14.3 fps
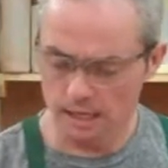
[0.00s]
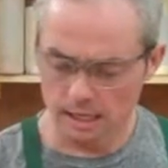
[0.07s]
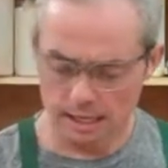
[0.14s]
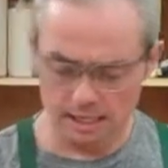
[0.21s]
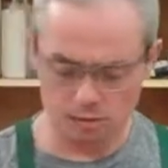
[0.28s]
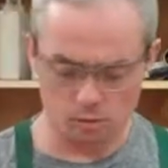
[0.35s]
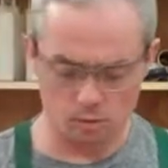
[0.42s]

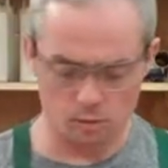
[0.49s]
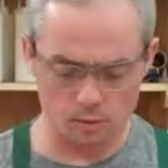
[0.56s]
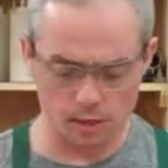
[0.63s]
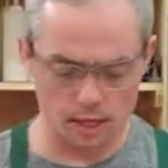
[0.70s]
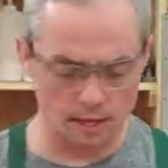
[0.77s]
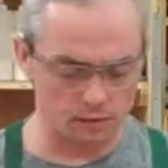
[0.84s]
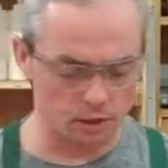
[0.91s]
Next one we're
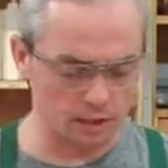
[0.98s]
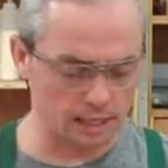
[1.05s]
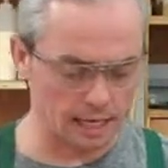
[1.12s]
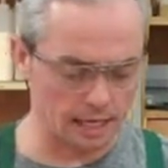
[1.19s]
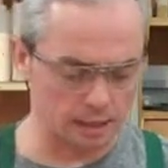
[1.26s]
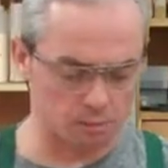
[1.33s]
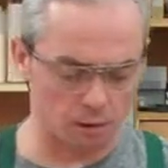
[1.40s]
going to have a look
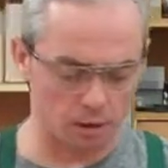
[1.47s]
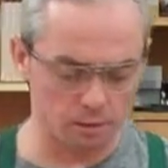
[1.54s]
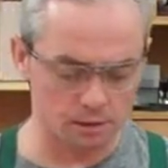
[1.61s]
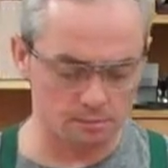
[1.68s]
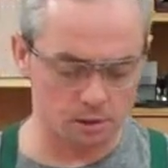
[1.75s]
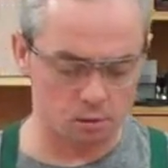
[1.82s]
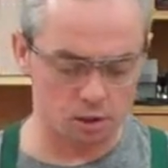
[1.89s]
at is probably
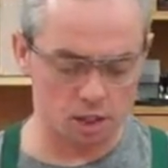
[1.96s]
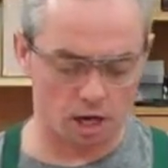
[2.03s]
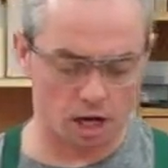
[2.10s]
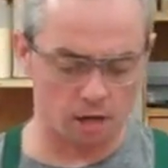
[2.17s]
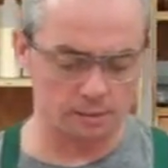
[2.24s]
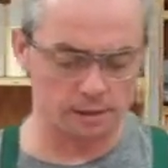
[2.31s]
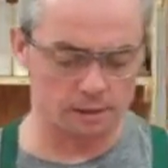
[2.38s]
the most
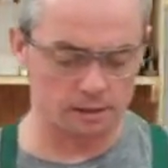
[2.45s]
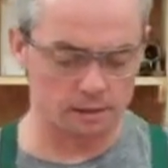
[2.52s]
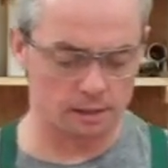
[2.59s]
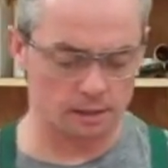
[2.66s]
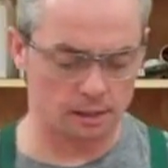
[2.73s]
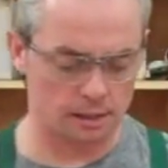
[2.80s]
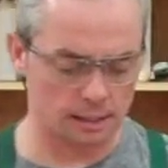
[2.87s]
common
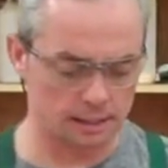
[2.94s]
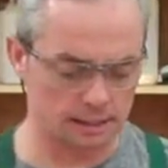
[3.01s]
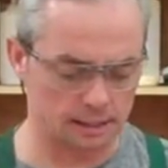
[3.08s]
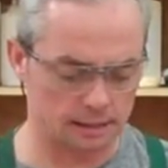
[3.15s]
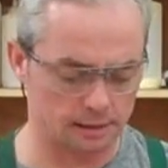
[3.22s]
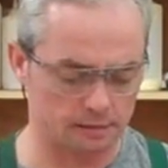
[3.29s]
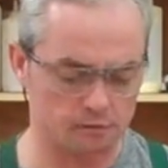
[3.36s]

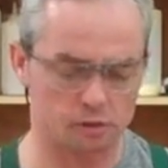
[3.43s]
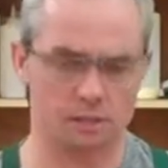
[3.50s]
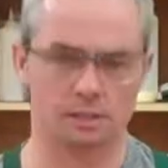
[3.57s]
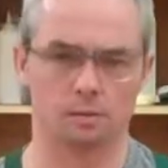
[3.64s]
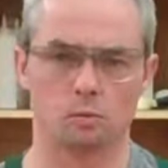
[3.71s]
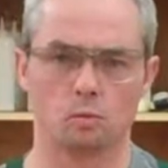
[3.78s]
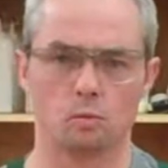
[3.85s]
for
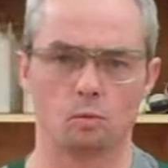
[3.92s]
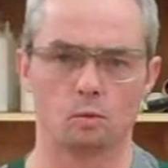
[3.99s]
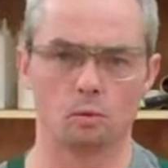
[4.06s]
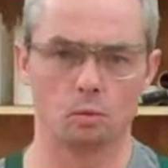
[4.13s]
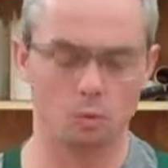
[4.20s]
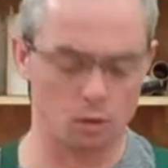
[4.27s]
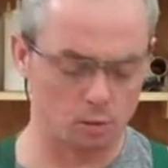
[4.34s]
a
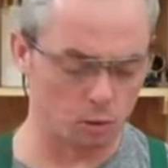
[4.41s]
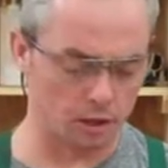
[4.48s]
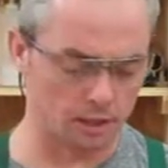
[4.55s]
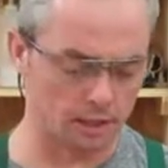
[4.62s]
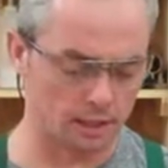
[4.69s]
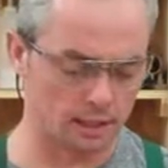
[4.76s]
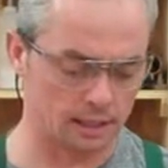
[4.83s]

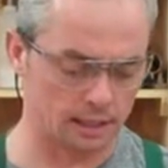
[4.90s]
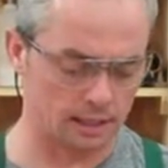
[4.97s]
woodworking